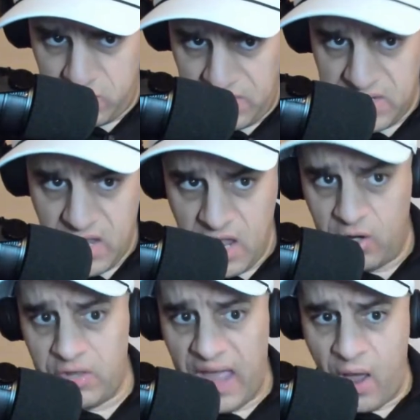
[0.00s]
injuries
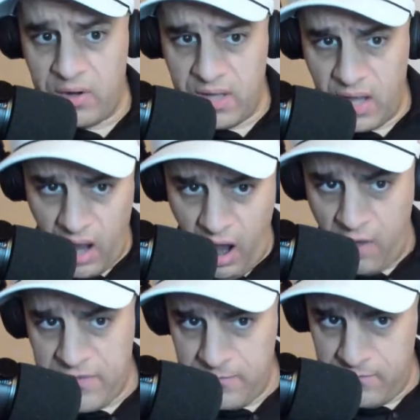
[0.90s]
and all the
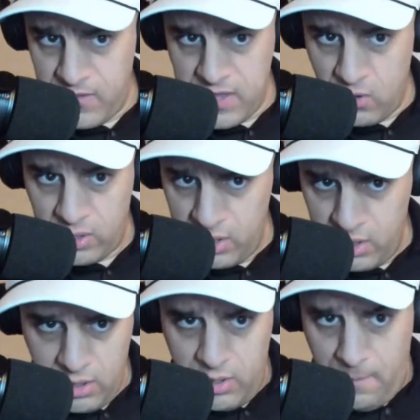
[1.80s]
off the field
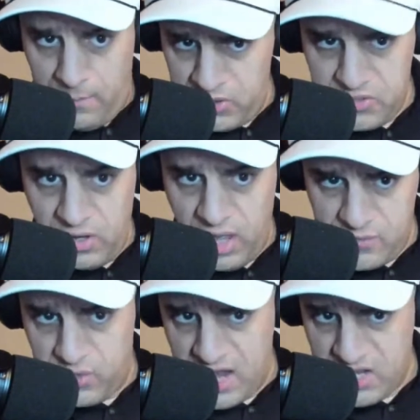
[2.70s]
personal
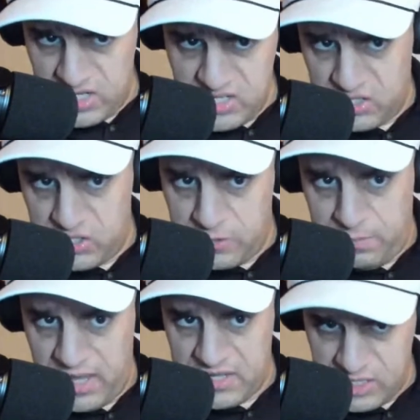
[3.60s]
life tragedies that
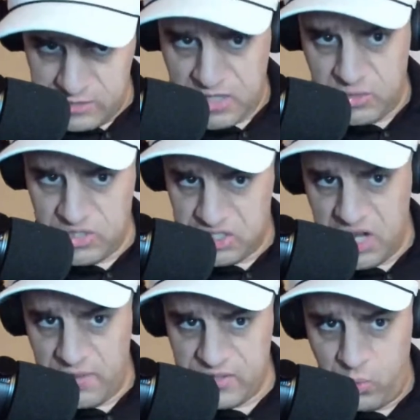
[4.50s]
took place, especially with
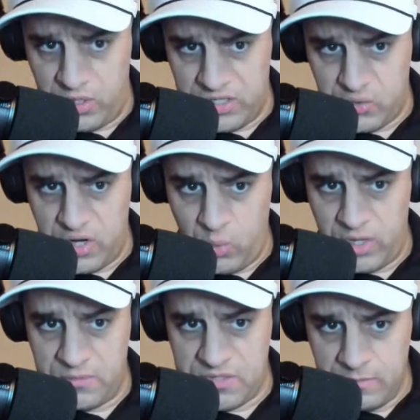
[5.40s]
Javius Ward and Trent
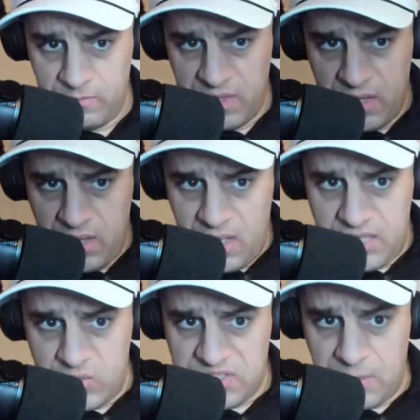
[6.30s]
Williams.
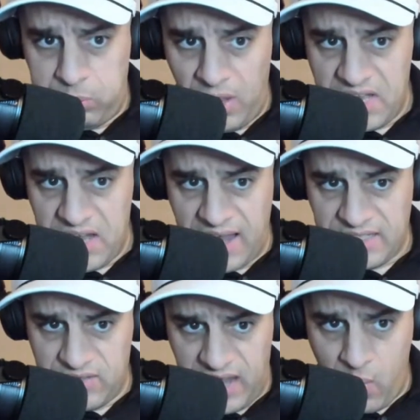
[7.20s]
This was a blatant
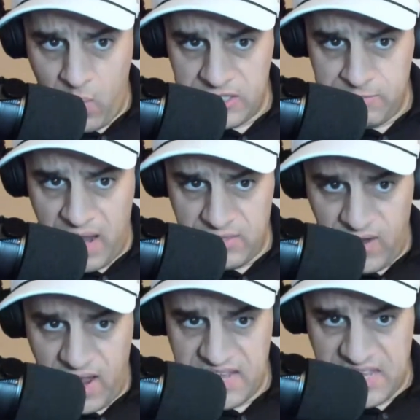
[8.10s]
act of cowardice by
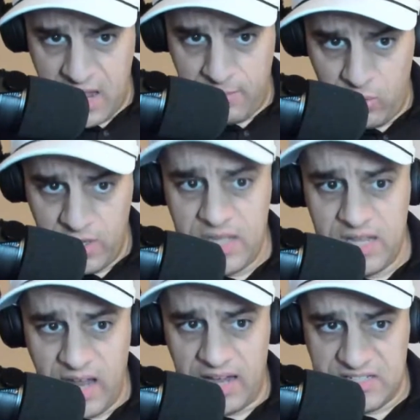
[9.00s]
De'Vondre Campbell.
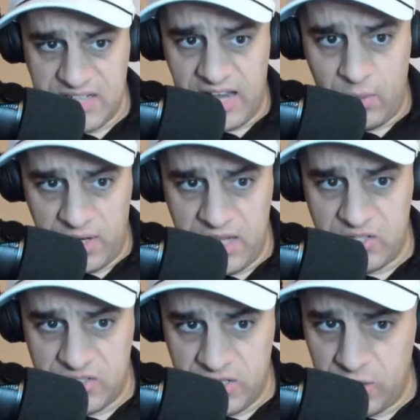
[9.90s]
He got exactly what
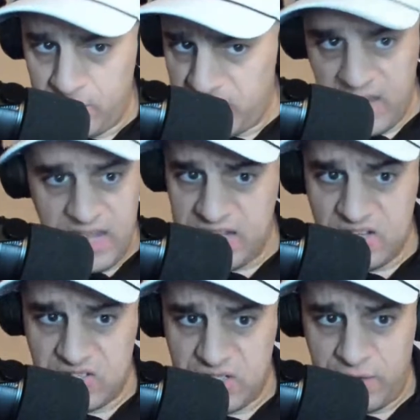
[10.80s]
he deserved. He
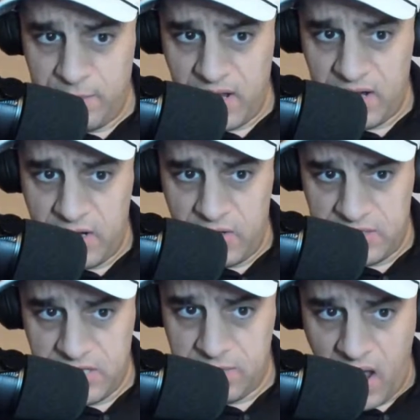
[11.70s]
doesn't deserve to be on
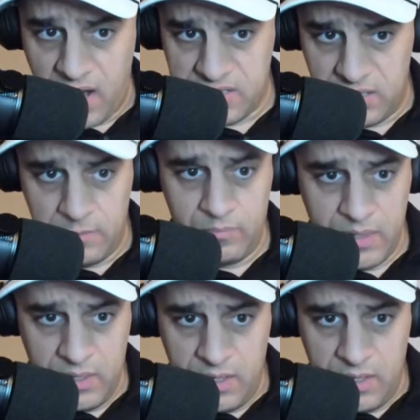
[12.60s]
another team, honestly.